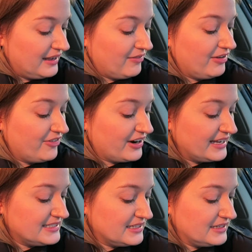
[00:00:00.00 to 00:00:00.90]
However,
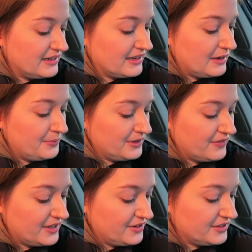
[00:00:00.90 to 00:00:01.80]
I did get a couple
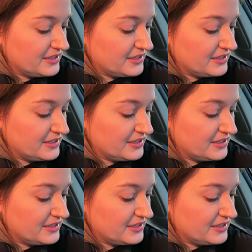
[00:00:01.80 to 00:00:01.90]
of other